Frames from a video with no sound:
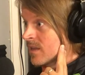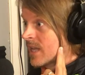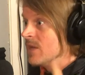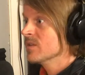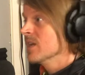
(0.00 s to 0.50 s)

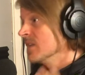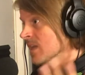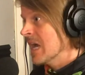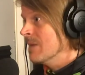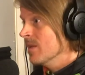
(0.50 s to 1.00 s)
He was like the
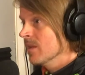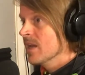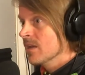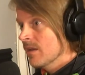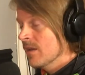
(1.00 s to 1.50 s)
guy, but
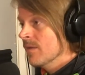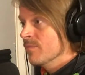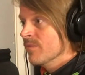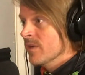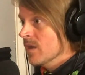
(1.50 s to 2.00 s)
like a
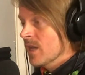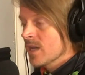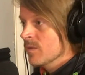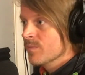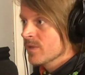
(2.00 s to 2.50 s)
part
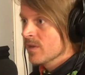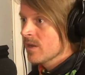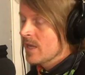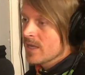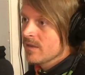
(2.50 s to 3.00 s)

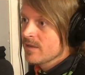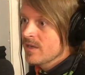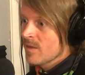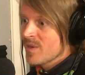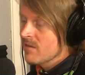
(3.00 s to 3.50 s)

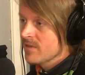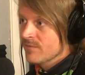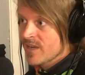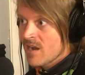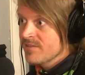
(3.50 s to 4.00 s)

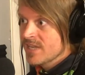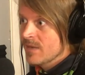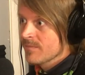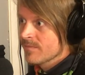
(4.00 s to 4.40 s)
of the VR team.